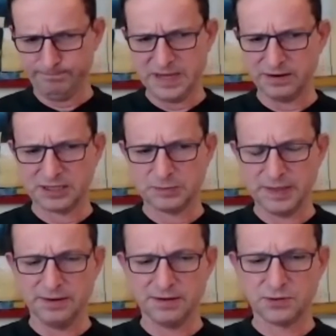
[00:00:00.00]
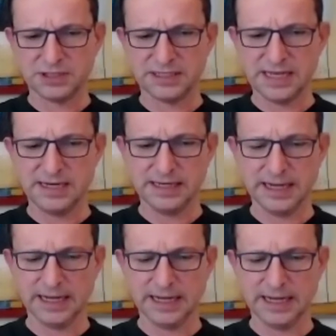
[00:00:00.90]
their experience, which is ending
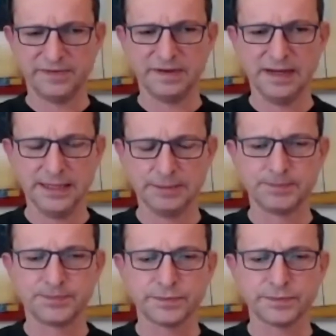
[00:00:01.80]
up with them feeling